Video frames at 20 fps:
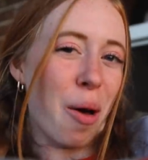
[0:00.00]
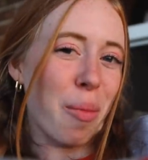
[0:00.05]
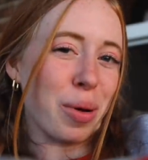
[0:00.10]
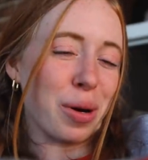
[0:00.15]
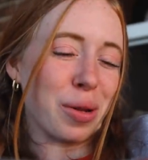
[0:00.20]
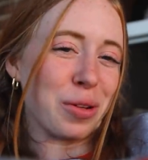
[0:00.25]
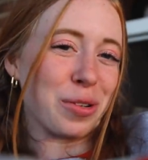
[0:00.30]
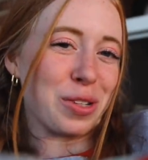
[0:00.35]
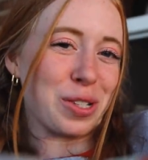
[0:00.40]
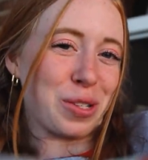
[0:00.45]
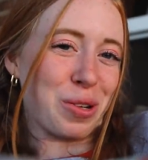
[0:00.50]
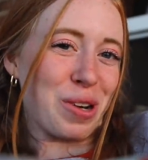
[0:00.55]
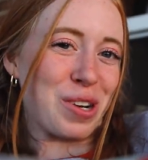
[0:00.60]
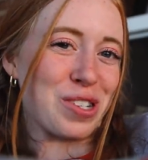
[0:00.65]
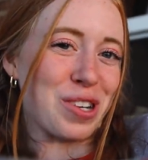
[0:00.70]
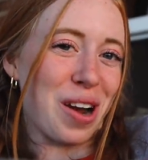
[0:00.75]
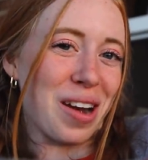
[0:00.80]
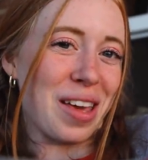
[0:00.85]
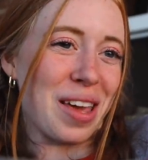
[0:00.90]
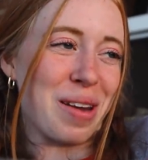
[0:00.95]
I'll put a little
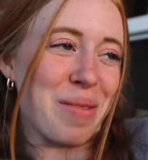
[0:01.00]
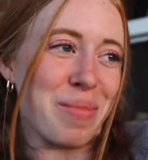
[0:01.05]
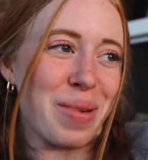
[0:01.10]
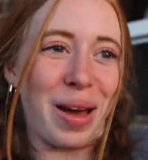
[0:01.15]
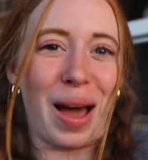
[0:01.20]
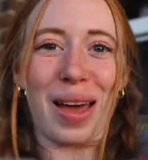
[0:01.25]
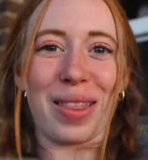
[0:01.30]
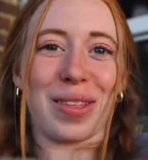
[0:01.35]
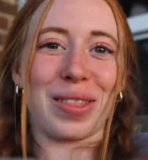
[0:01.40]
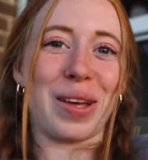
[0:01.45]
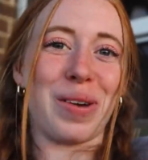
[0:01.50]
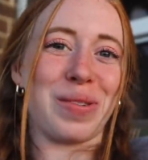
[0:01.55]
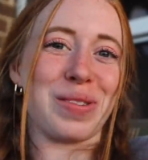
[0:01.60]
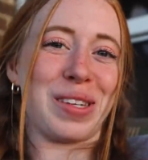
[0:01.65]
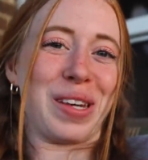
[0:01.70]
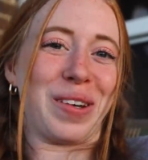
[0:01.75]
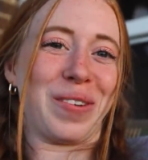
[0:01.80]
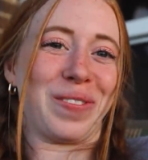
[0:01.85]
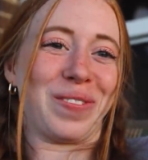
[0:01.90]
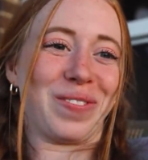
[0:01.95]
screenshot in, but I thought that
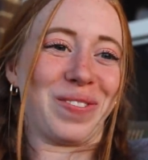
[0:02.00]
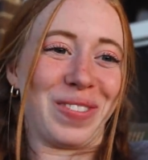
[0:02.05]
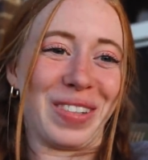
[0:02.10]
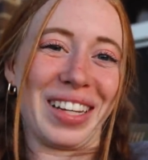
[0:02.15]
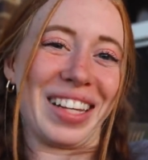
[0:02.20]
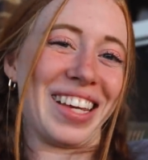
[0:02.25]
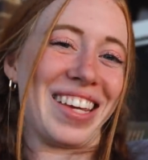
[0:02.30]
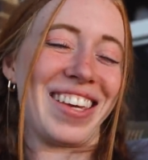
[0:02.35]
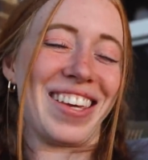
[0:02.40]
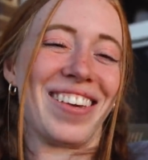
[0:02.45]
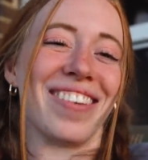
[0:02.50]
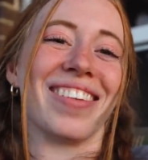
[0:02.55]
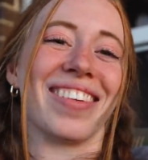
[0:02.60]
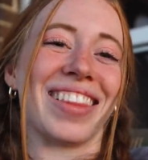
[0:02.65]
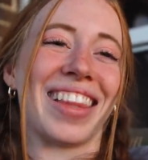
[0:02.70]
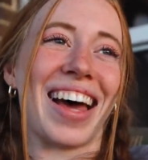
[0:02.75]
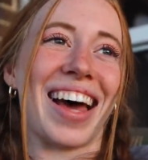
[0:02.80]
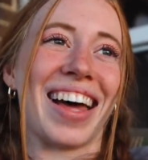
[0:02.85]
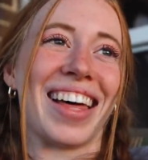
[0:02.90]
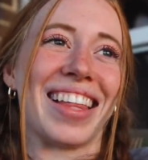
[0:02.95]
was like really
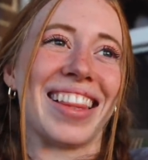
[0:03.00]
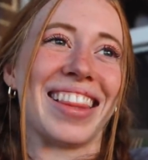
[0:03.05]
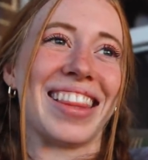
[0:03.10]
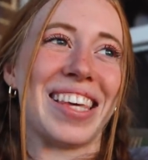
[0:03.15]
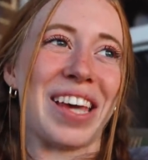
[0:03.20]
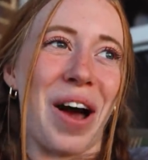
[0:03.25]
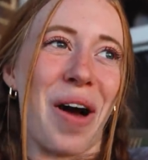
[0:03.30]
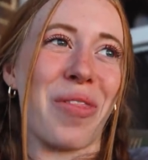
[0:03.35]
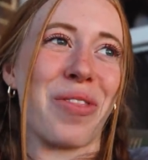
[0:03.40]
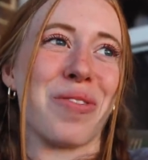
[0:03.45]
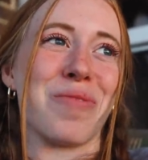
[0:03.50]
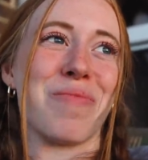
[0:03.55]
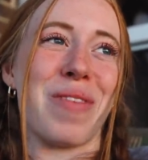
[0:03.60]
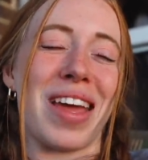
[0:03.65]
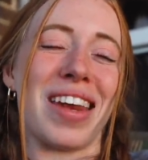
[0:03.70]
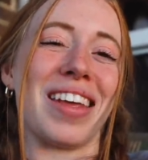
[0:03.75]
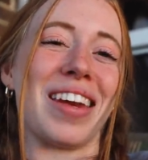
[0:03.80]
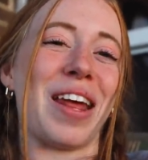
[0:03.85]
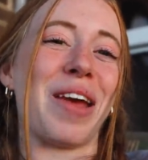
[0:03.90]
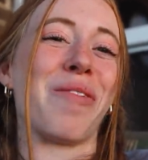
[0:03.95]
cute that the author
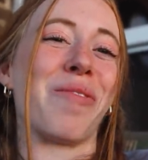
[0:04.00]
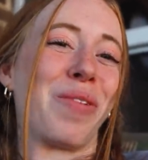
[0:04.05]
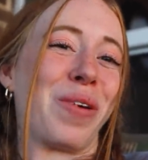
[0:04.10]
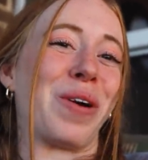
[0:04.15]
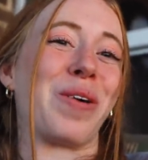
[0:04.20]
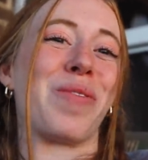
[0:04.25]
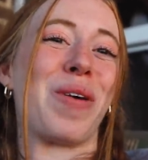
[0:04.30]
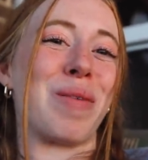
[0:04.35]
made it a real